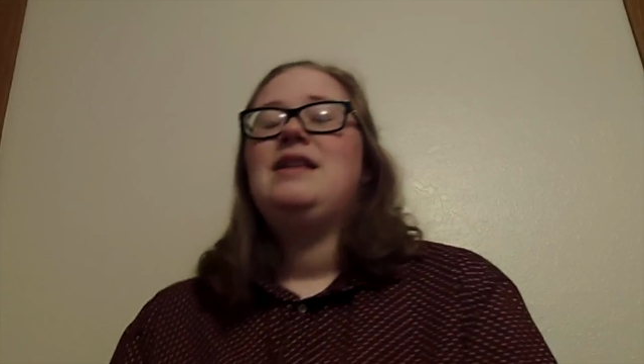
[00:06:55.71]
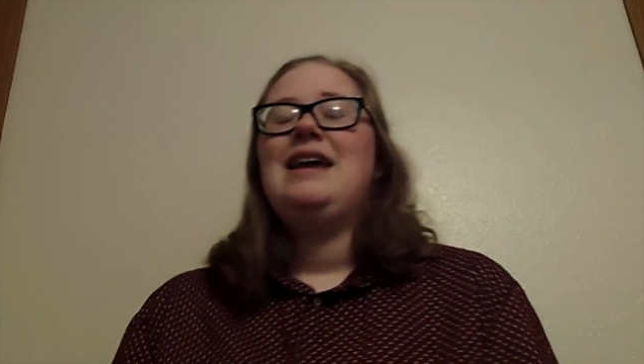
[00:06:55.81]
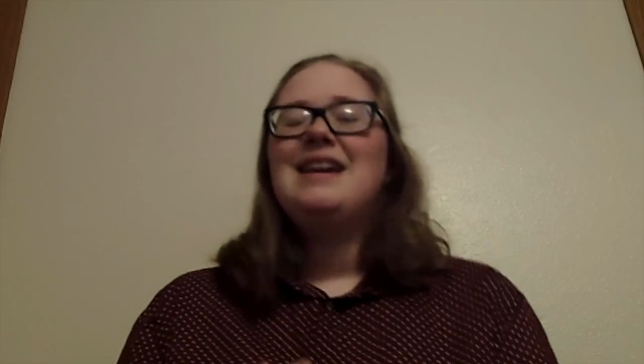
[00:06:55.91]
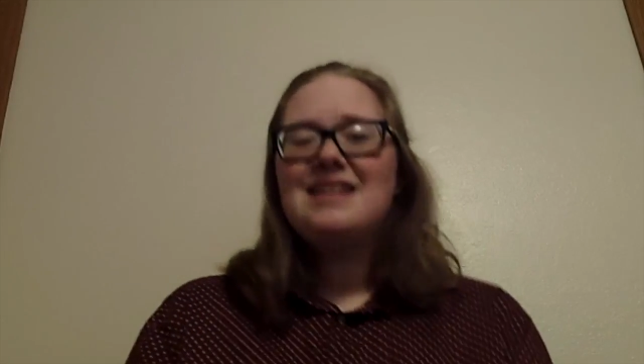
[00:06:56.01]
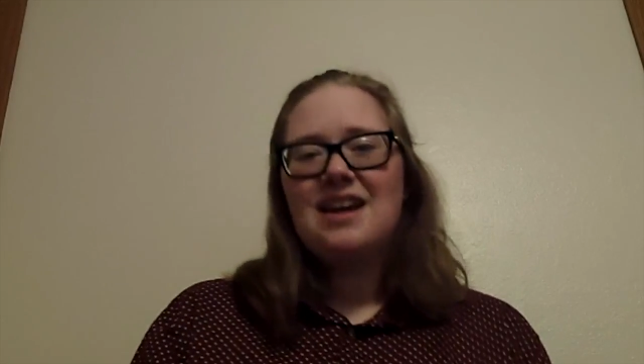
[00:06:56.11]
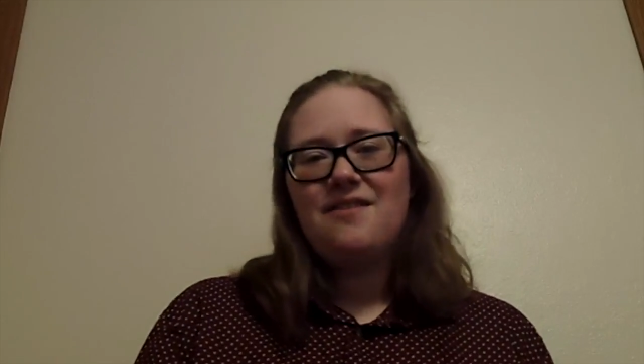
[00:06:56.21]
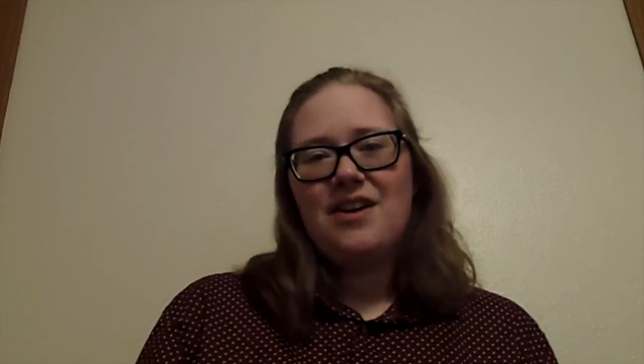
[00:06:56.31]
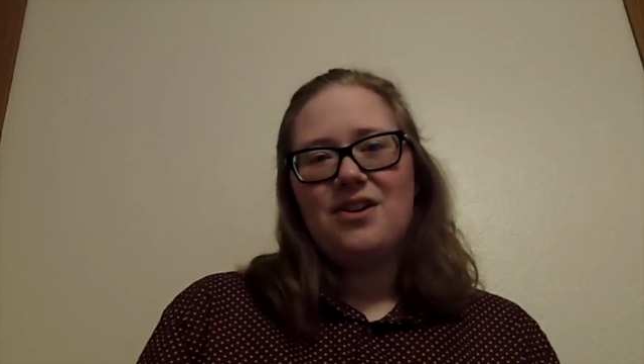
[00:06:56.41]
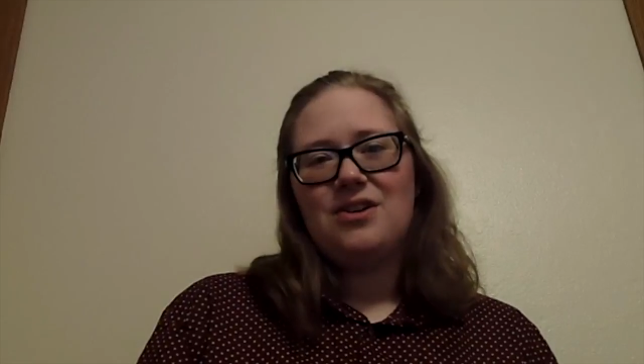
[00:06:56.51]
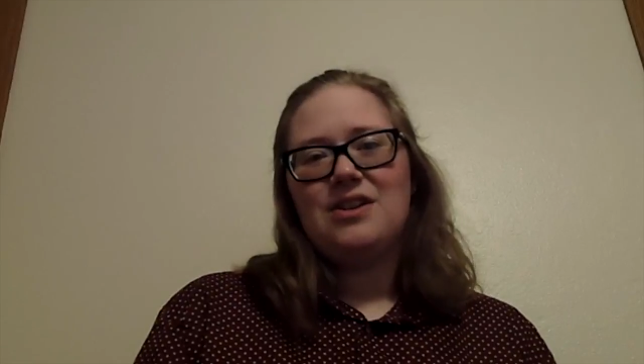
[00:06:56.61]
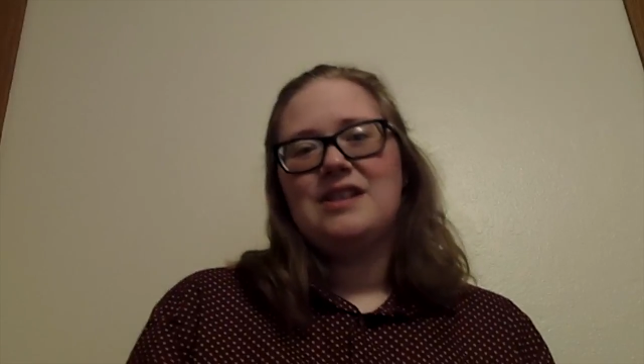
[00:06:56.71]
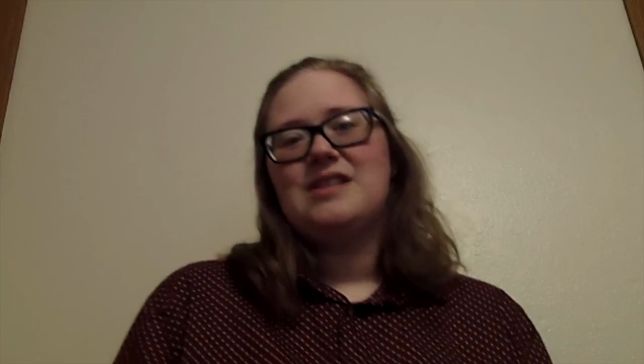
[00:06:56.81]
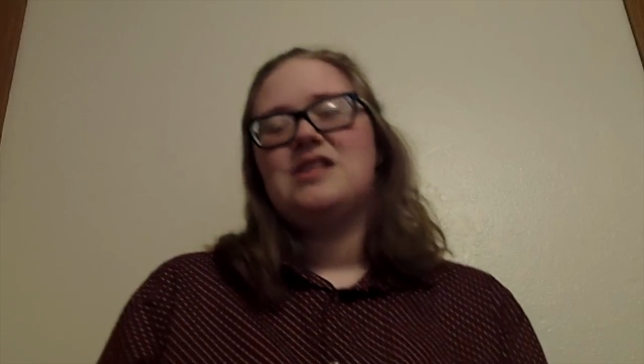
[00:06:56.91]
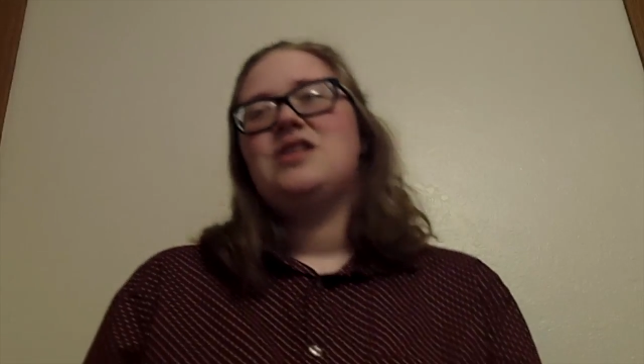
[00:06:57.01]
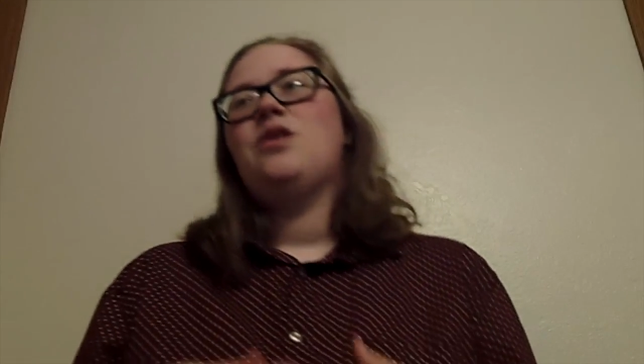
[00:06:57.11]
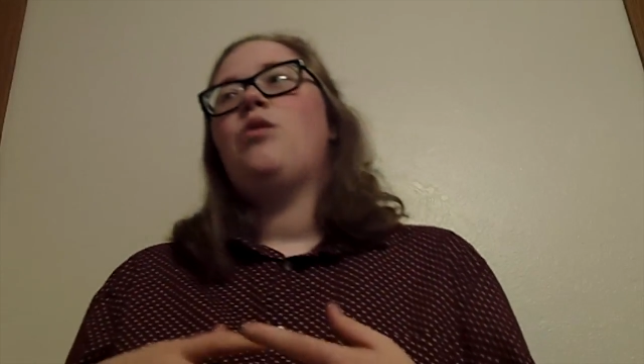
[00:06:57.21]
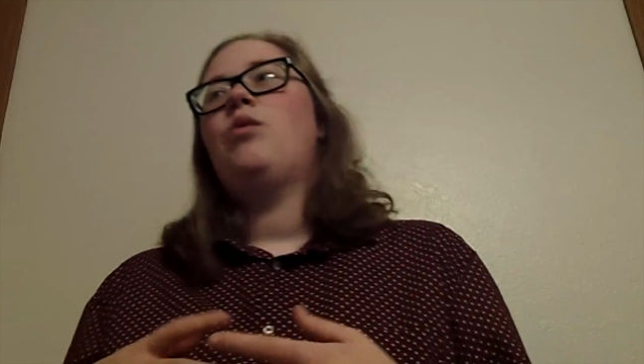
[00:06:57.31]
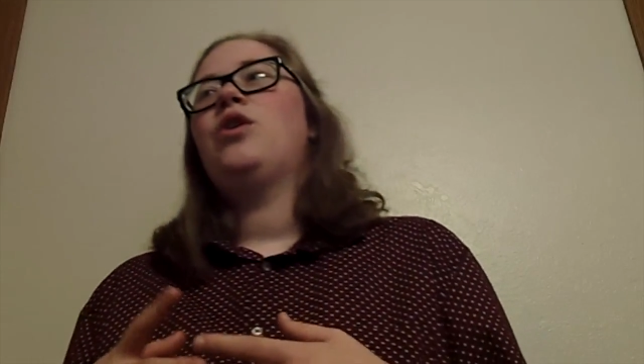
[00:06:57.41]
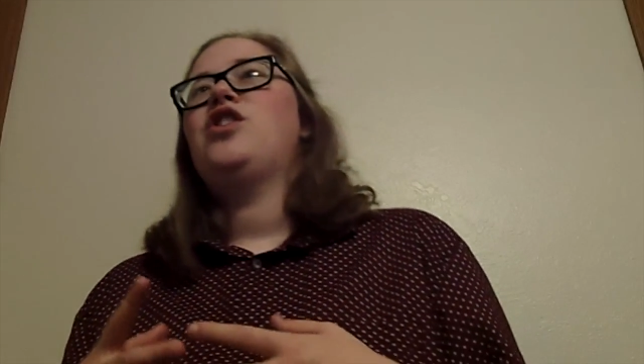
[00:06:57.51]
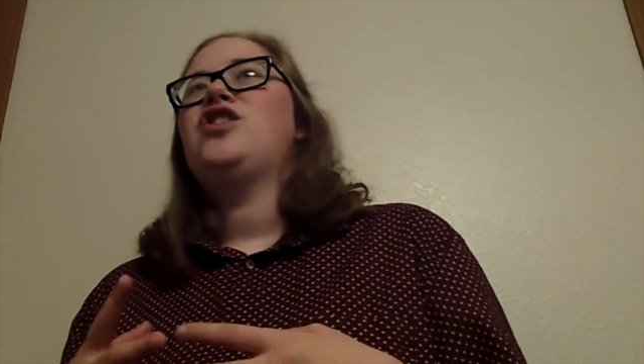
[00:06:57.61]
The Anti-Federalists
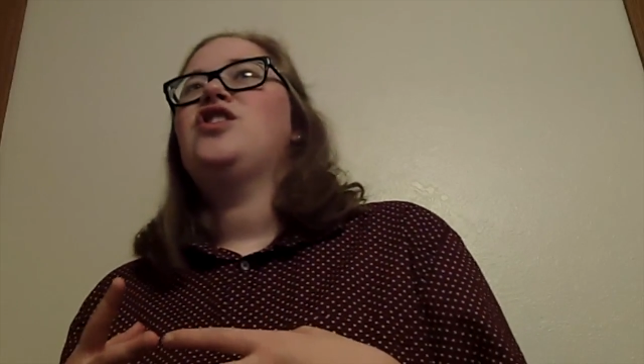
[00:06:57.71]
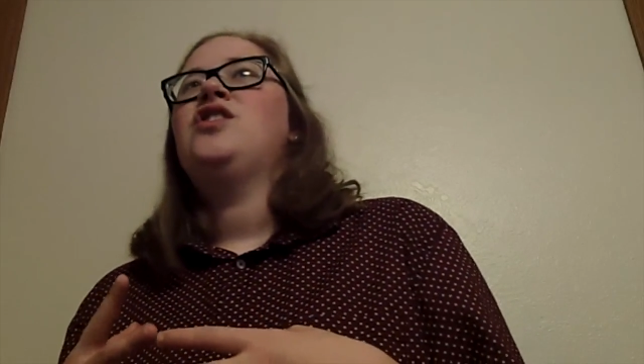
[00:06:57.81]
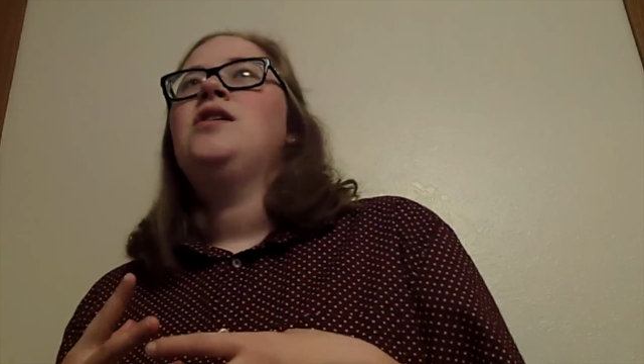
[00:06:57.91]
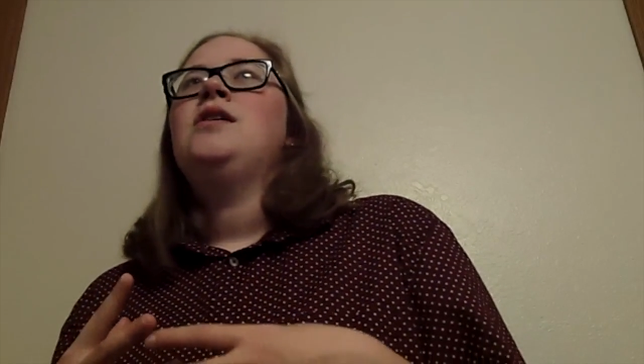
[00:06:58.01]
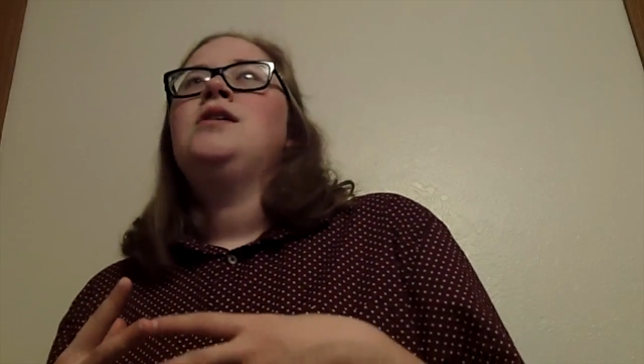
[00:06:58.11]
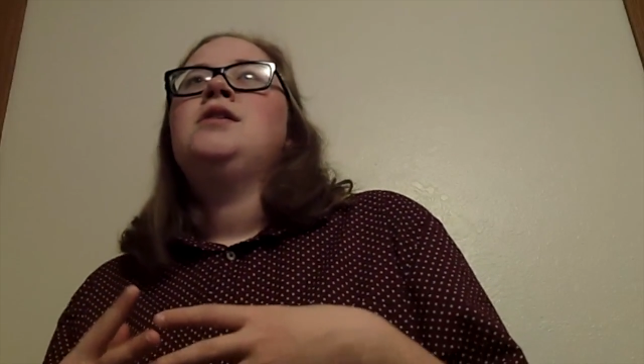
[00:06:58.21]
were